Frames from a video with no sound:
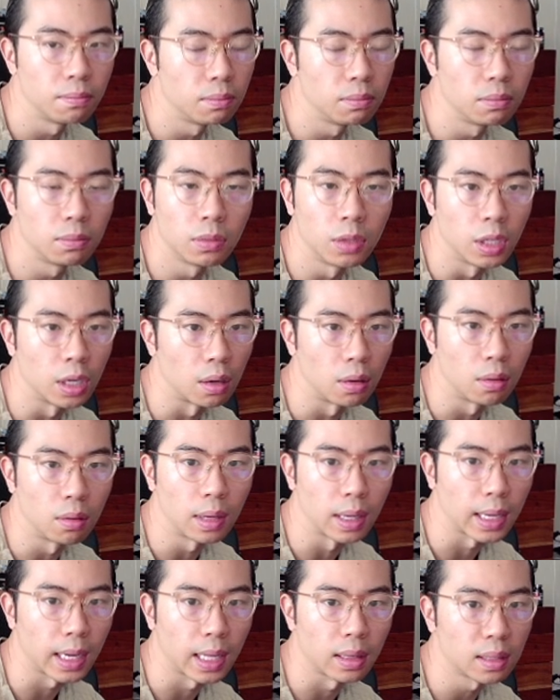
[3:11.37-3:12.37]

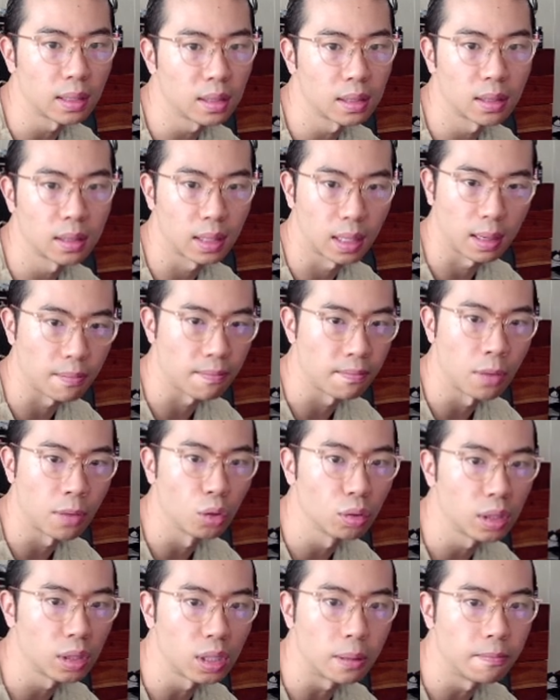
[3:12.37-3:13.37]
again, this is like
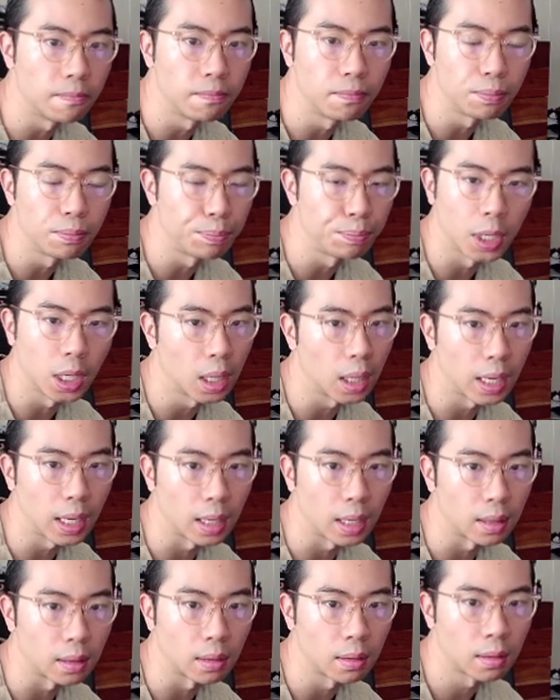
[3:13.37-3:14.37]

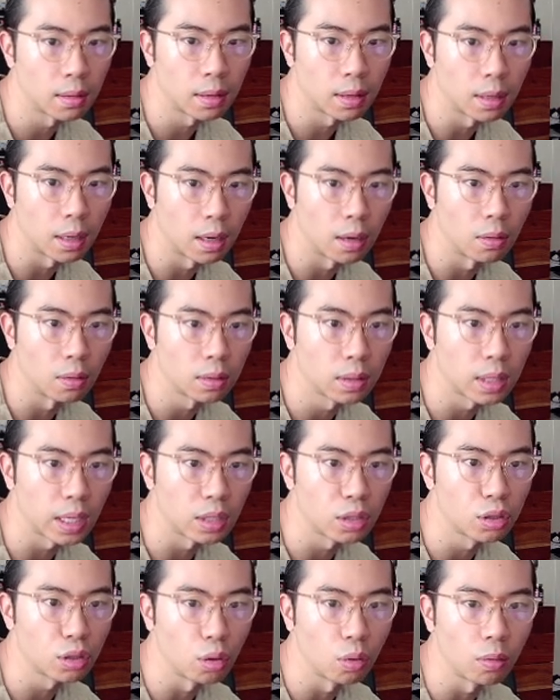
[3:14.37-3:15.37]
multi-billion, they
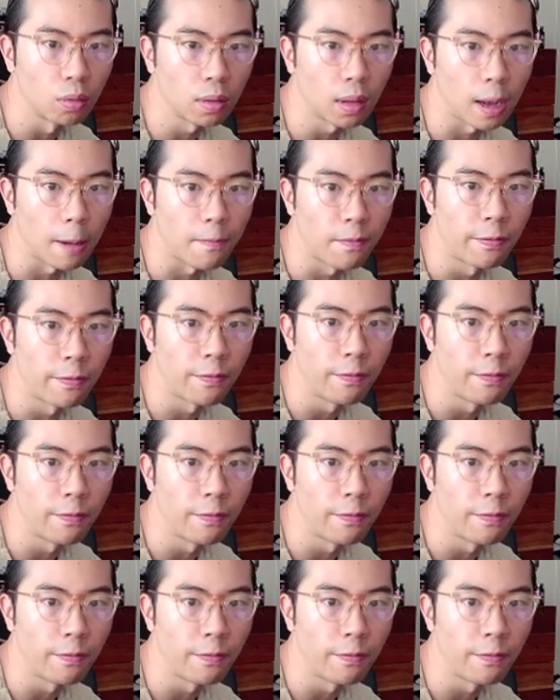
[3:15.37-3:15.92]
sold like